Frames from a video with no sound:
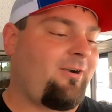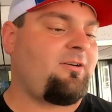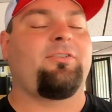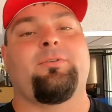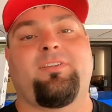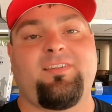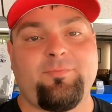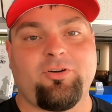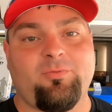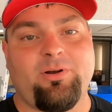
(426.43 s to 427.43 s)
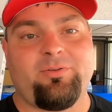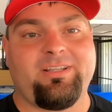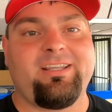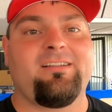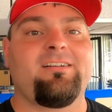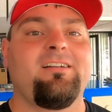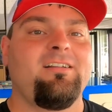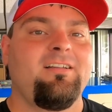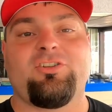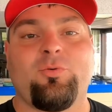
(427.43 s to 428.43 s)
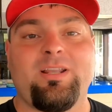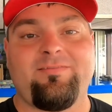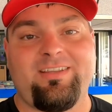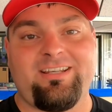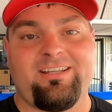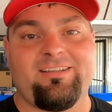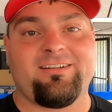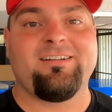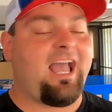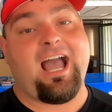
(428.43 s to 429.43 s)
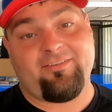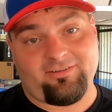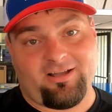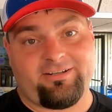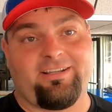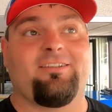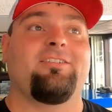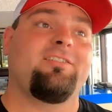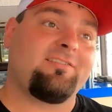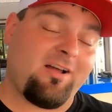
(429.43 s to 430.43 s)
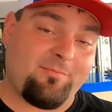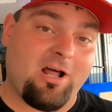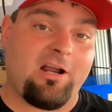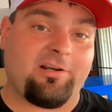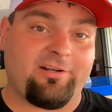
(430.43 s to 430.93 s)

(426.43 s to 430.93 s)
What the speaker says: They're also a C-Pro boat dealer, a Twin V dealer, Avalon dealer, Stump Knocker